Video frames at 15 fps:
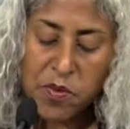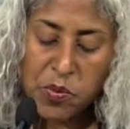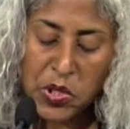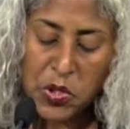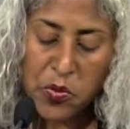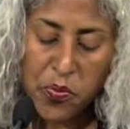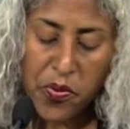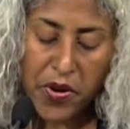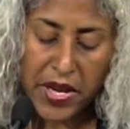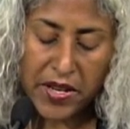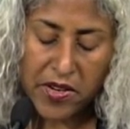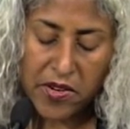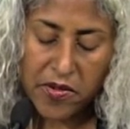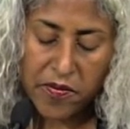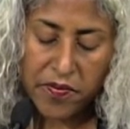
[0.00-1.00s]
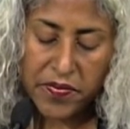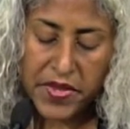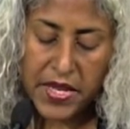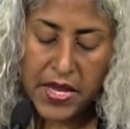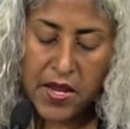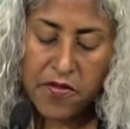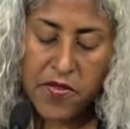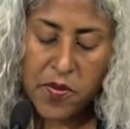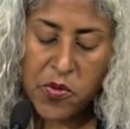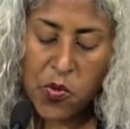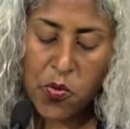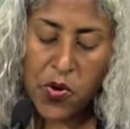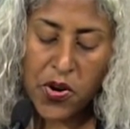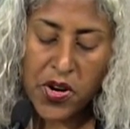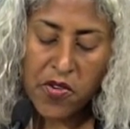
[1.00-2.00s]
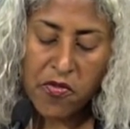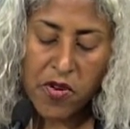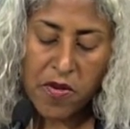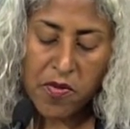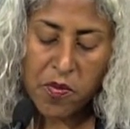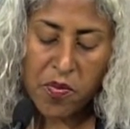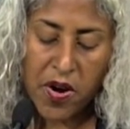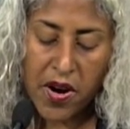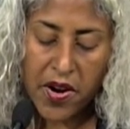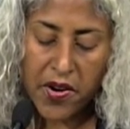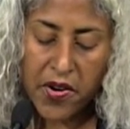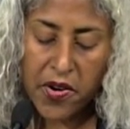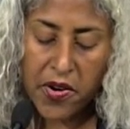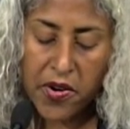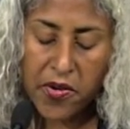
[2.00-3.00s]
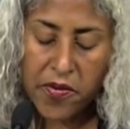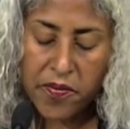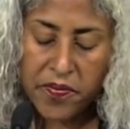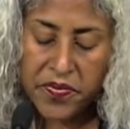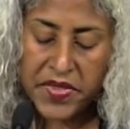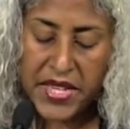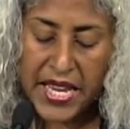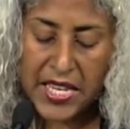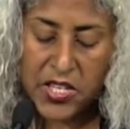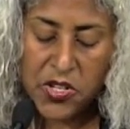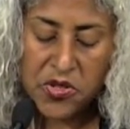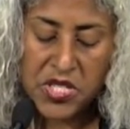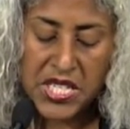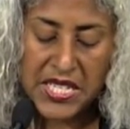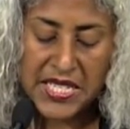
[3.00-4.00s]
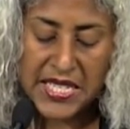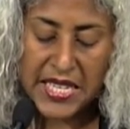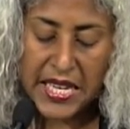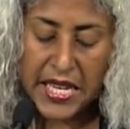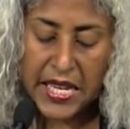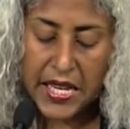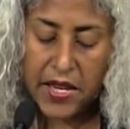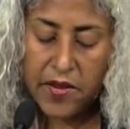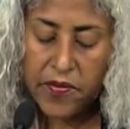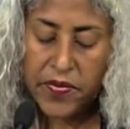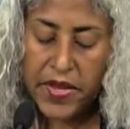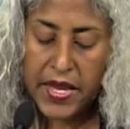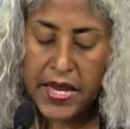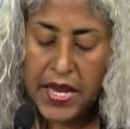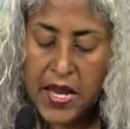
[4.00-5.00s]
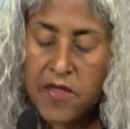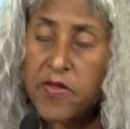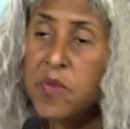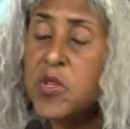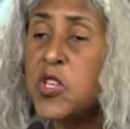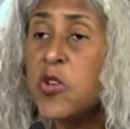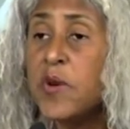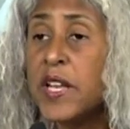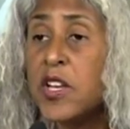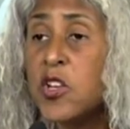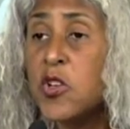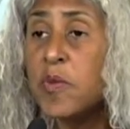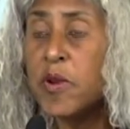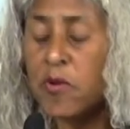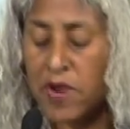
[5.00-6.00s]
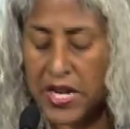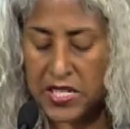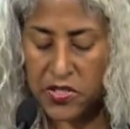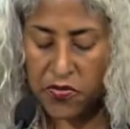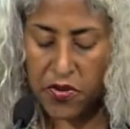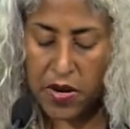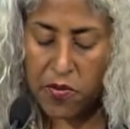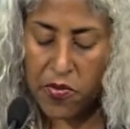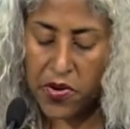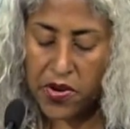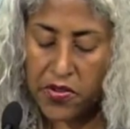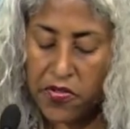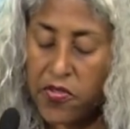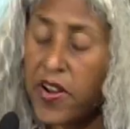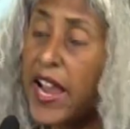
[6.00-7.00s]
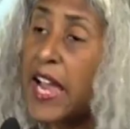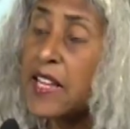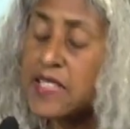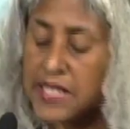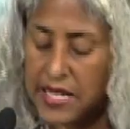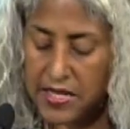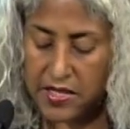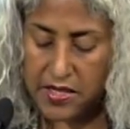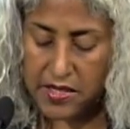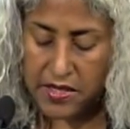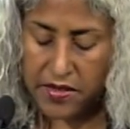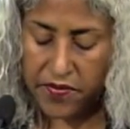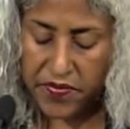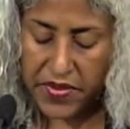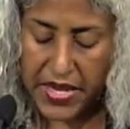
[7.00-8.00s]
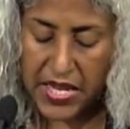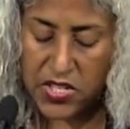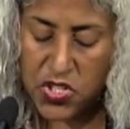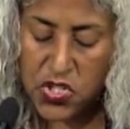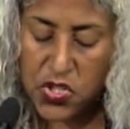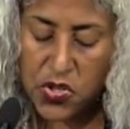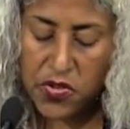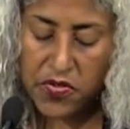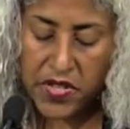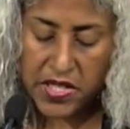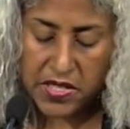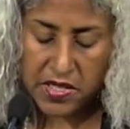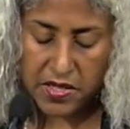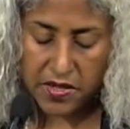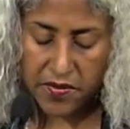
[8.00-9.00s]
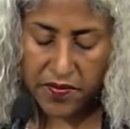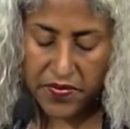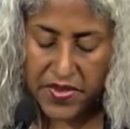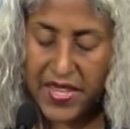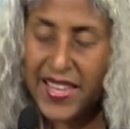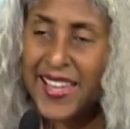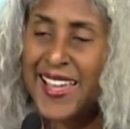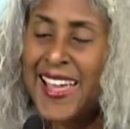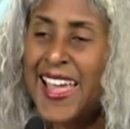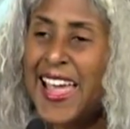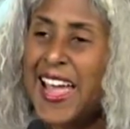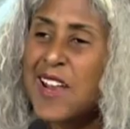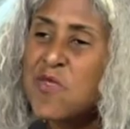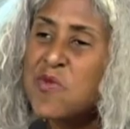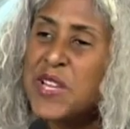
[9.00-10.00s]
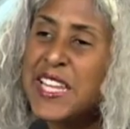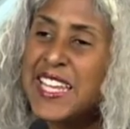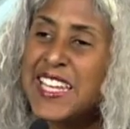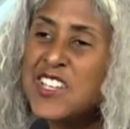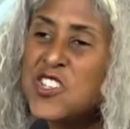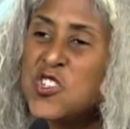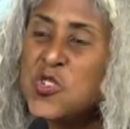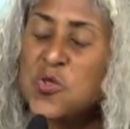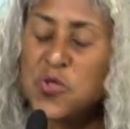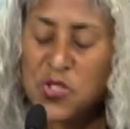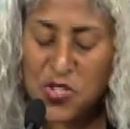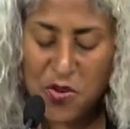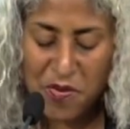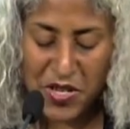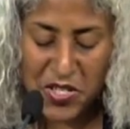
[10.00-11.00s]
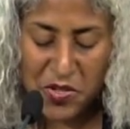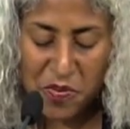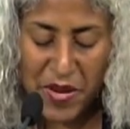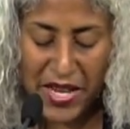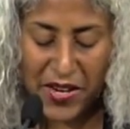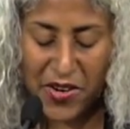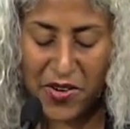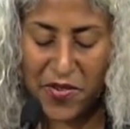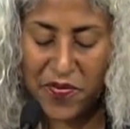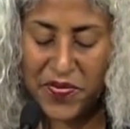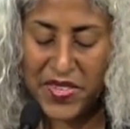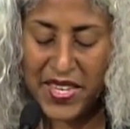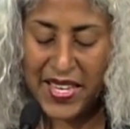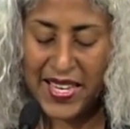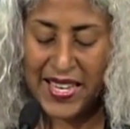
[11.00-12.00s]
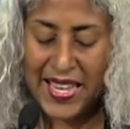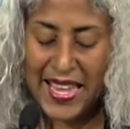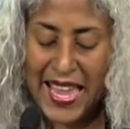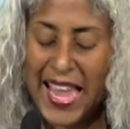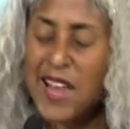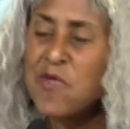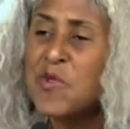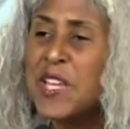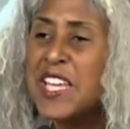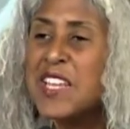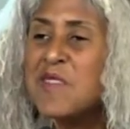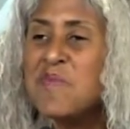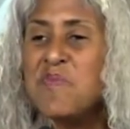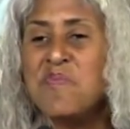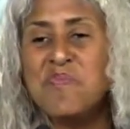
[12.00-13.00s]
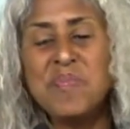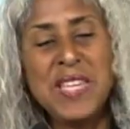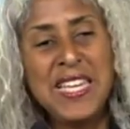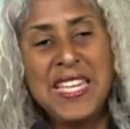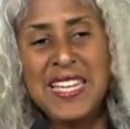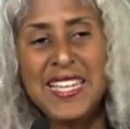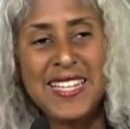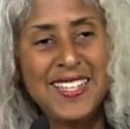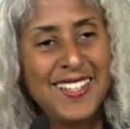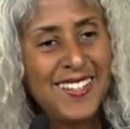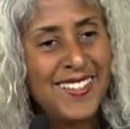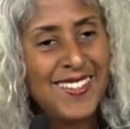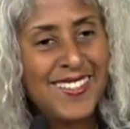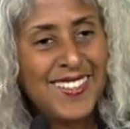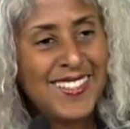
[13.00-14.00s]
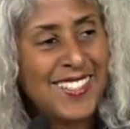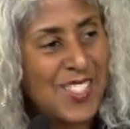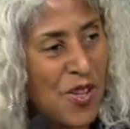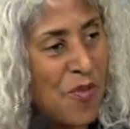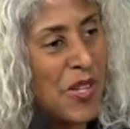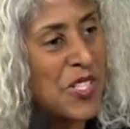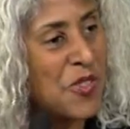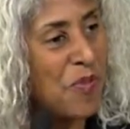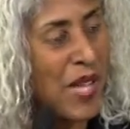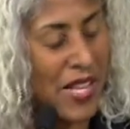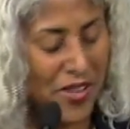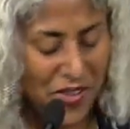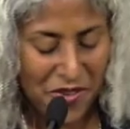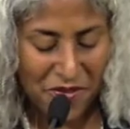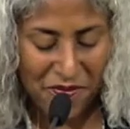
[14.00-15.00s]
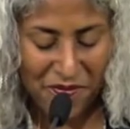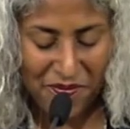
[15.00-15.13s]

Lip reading: a blueprint from the work of Reverend Parker and UCC, from the UN Human Rights Frameworks for Access and Service. And we can do so much better. And we can be so much better.